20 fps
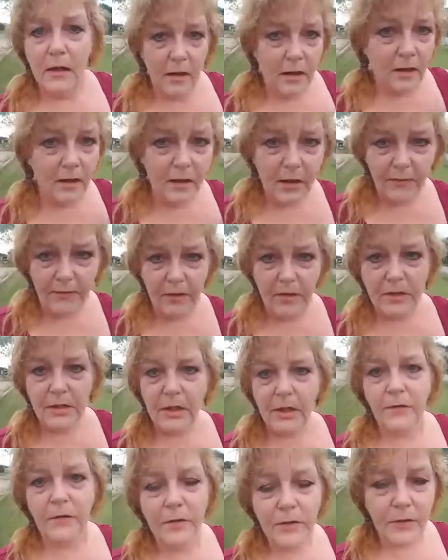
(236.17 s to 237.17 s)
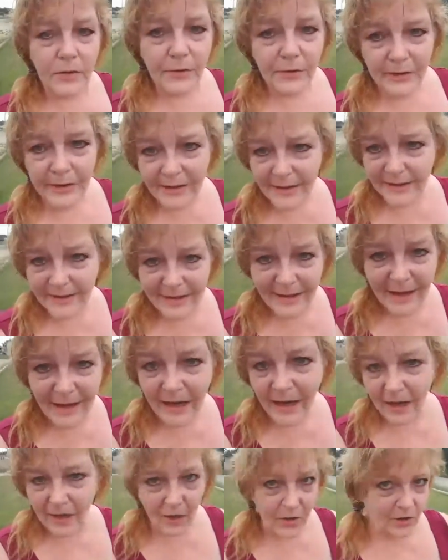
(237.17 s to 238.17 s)
Love yourselves through it.
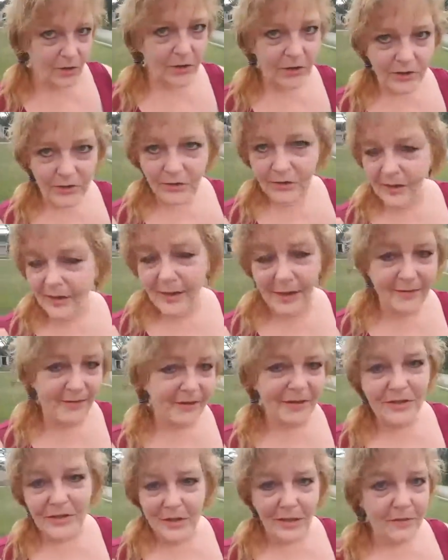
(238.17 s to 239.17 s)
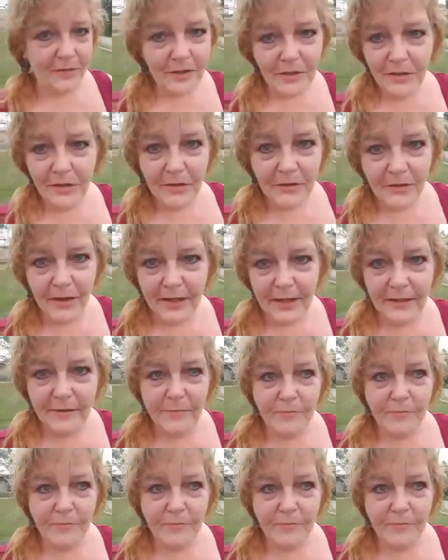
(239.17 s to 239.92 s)
I encourage you to love yourselves through it.